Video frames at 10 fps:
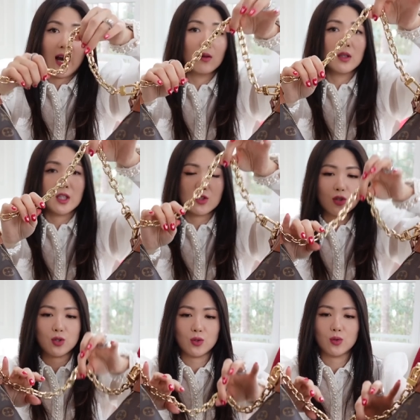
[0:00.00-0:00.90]
I'll link
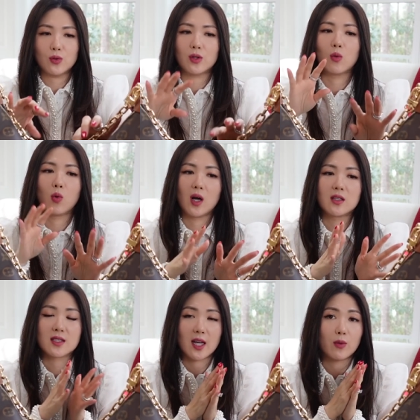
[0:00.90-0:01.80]
to the
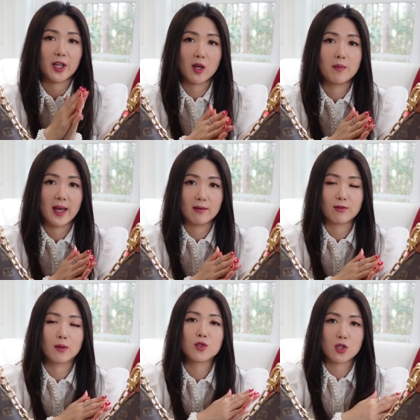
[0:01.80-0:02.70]
ones I recommend
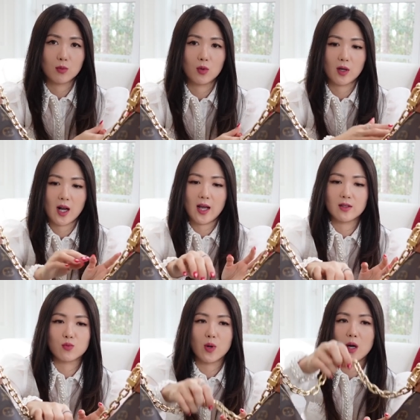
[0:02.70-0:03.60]
from Samorga
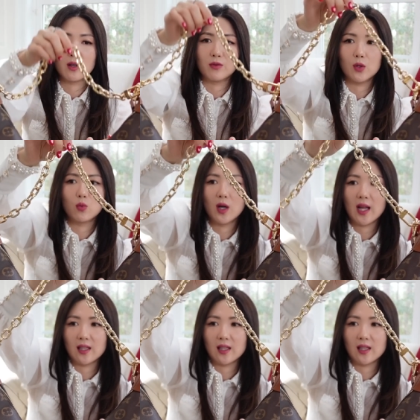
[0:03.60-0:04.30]
as well if you want